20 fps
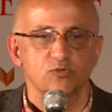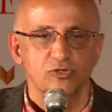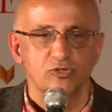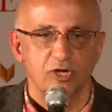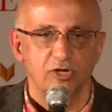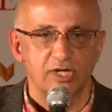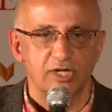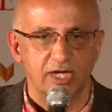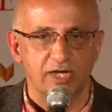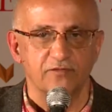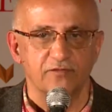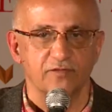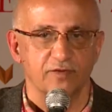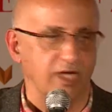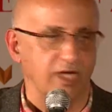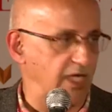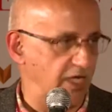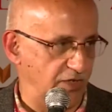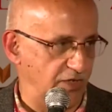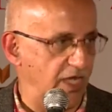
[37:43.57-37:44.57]
would not have,
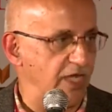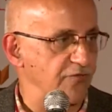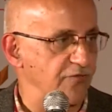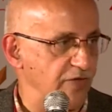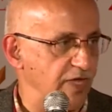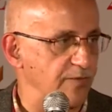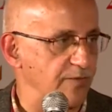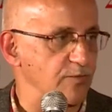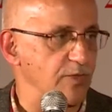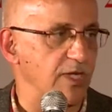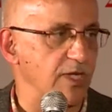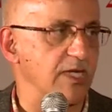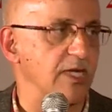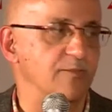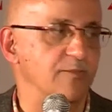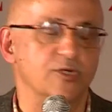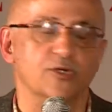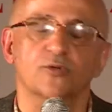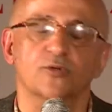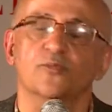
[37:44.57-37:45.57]
have come,
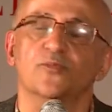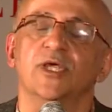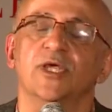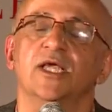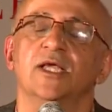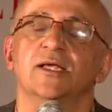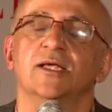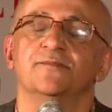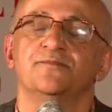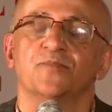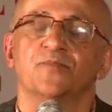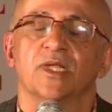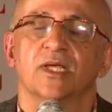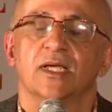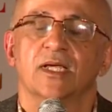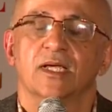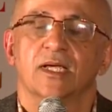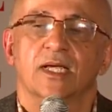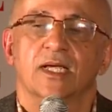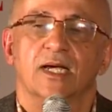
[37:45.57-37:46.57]
come into being.
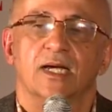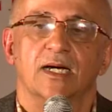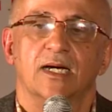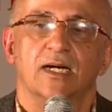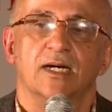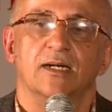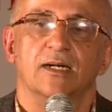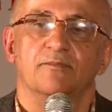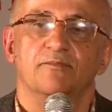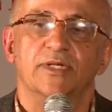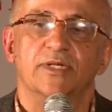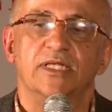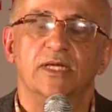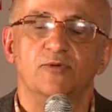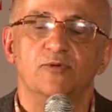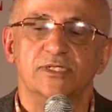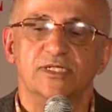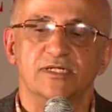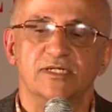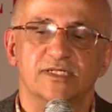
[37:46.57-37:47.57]
Uh, but there
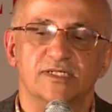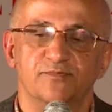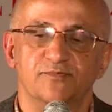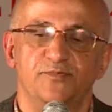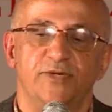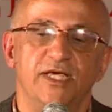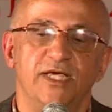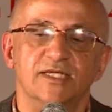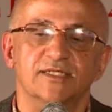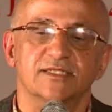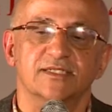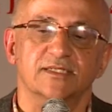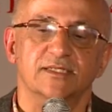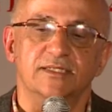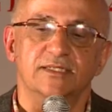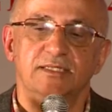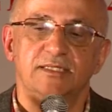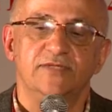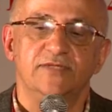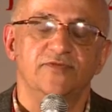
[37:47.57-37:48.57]
was a space,
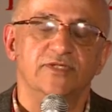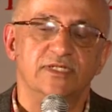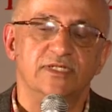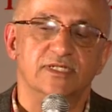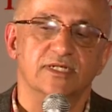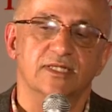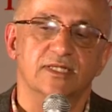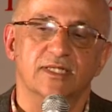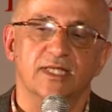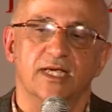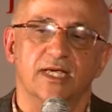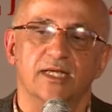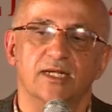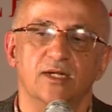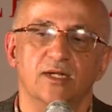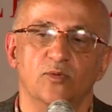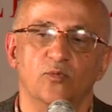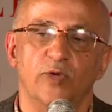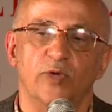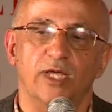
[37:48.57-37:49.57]
even till
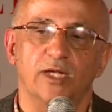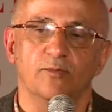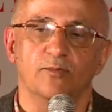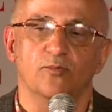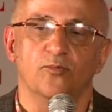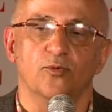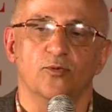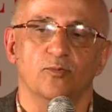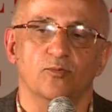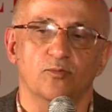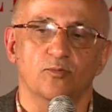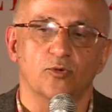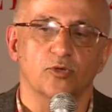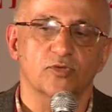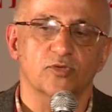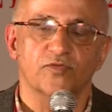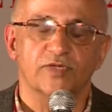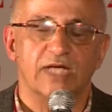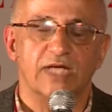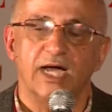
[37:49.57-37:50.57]
then, when
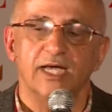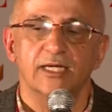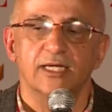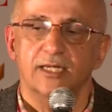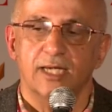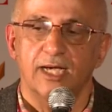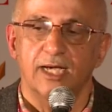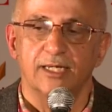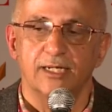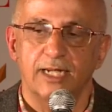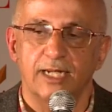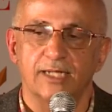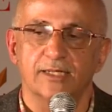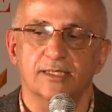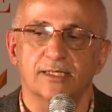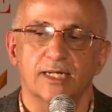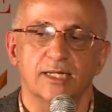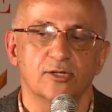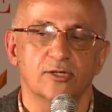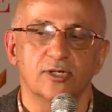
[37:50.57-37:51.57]
both of us, I, I
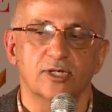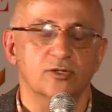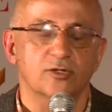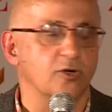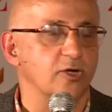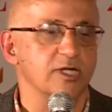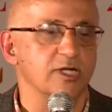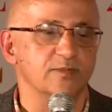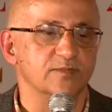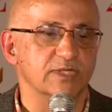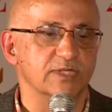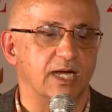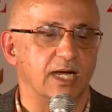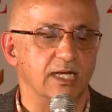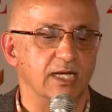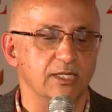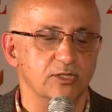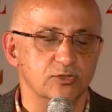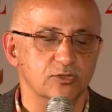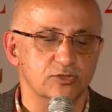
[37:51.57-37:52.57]
write regular columns.
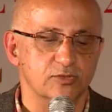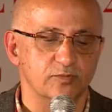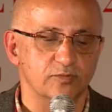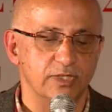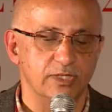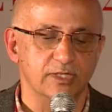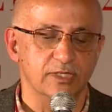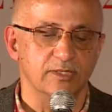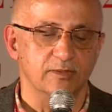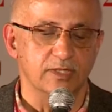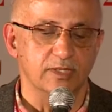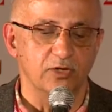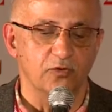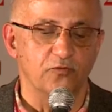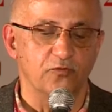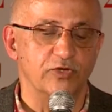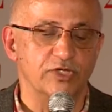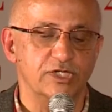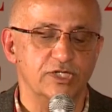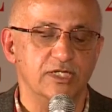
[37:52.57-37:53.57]
I used to be,
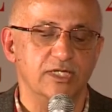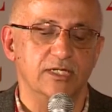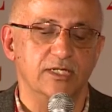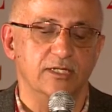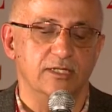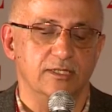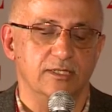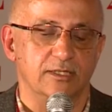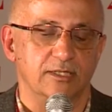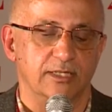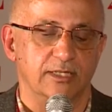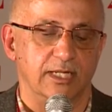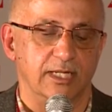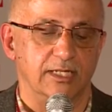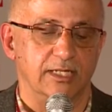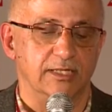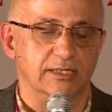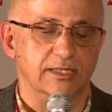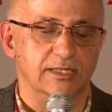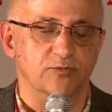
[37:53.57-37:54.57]
officially, the
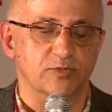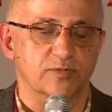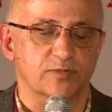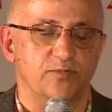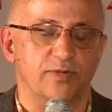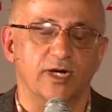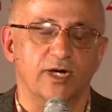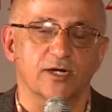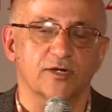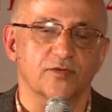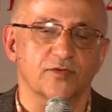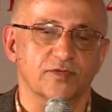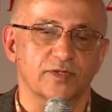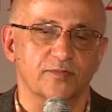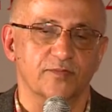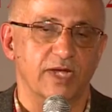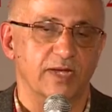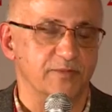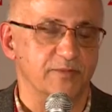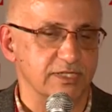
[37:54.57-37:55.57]
N A C was part of the
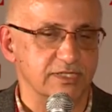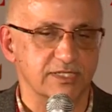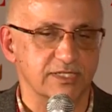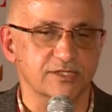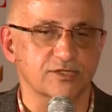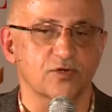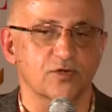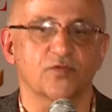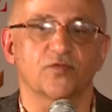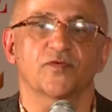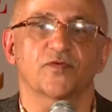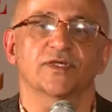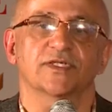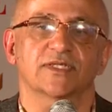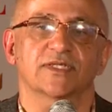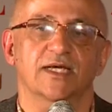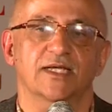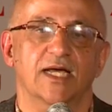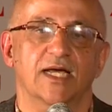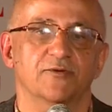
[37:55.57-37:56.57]
Prime Minister's
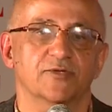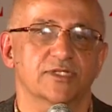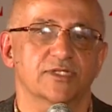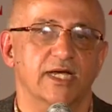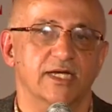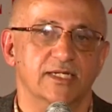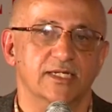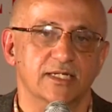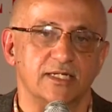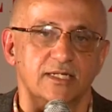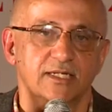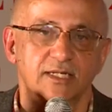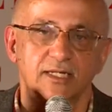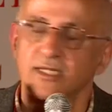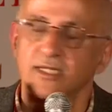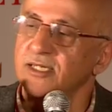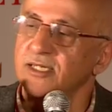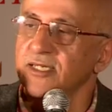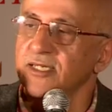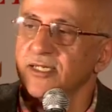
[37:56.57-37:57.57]
office, and I was writing
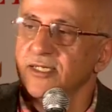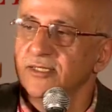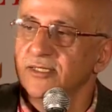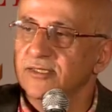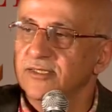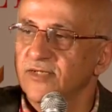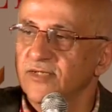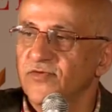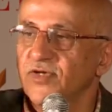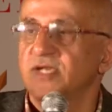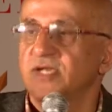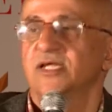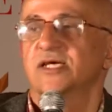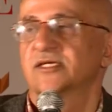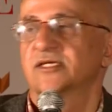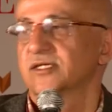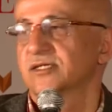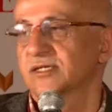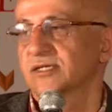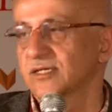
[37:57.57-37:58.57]
severely
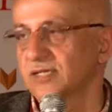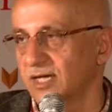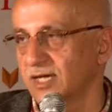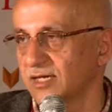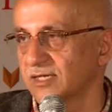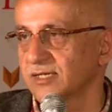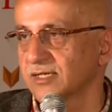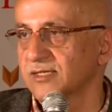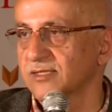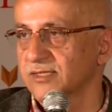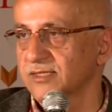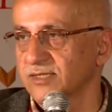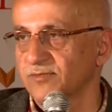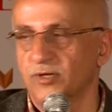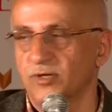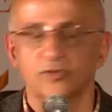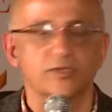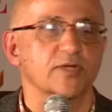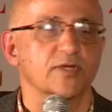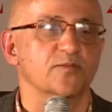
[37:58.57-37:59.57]
critical articles
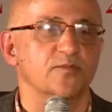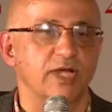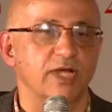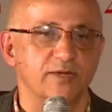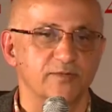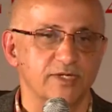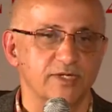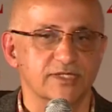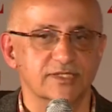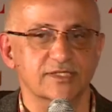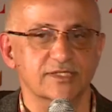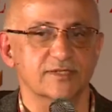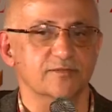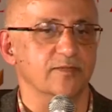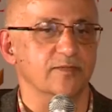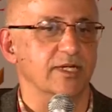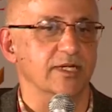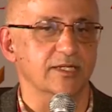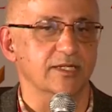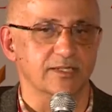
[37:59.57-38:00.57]
about the Prime Minister in,
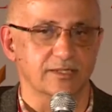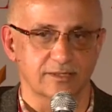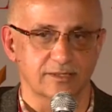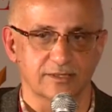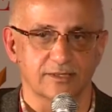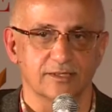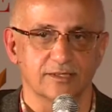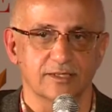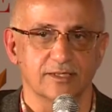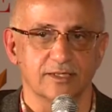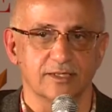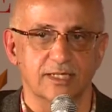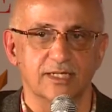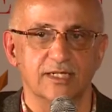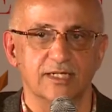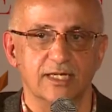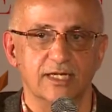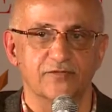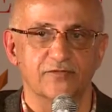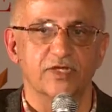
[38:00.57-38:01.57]
my, uh,
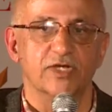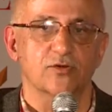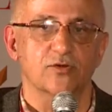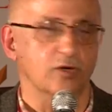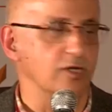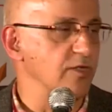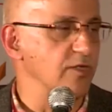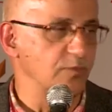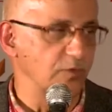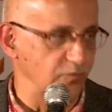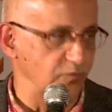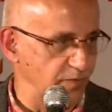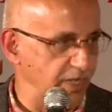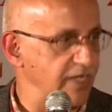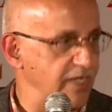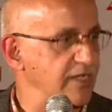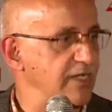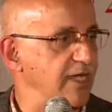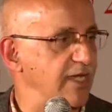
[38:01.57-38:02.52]
in every column of mine,